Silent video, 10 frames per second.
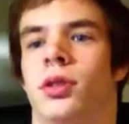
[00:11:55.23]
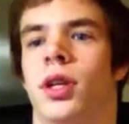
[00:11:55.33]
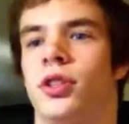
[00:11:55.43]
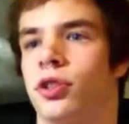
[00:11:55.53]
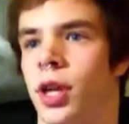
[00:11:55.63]

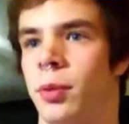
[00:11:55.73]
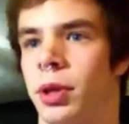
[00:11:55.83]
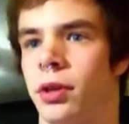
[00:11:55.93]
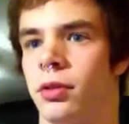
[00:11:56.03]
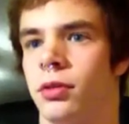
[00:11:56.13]

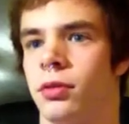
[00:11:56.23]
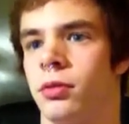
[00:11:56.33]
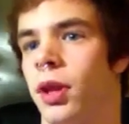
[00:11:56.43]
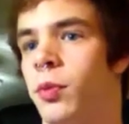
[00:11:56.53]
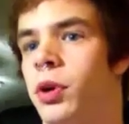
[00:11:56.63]
entertainment.
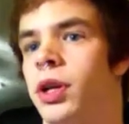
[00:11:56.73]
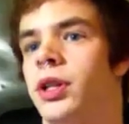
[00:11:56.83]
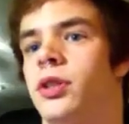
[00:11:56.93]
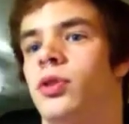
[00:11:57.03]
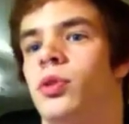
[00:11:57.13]
They
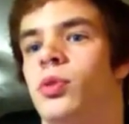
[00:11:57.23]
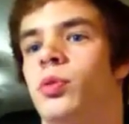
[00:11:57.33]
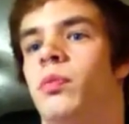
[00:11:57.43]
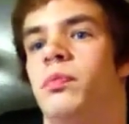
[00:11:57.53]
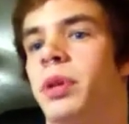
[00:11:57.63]
wanted to
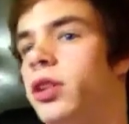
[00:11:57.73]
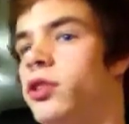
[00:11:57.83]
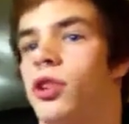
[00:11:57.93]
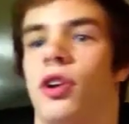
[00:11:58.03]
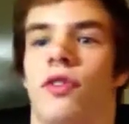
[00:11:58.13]
be the
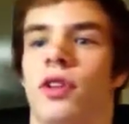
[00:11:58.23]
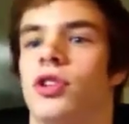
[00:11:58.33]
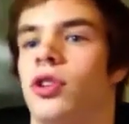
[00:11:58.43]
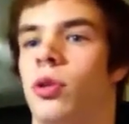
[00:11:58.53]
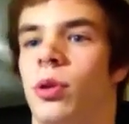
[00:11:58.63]
stars of this
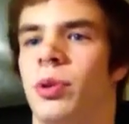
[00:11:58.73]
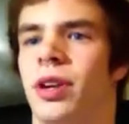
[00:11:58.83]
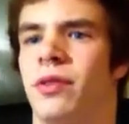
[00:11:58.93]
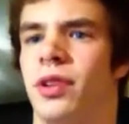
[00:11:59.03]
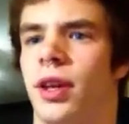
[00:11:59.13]
show or
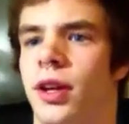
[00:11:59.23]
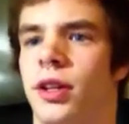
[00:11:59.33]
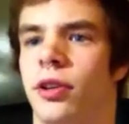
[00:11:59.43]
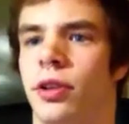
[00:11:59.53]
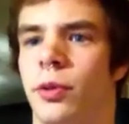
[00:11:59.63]
whatever. They clearly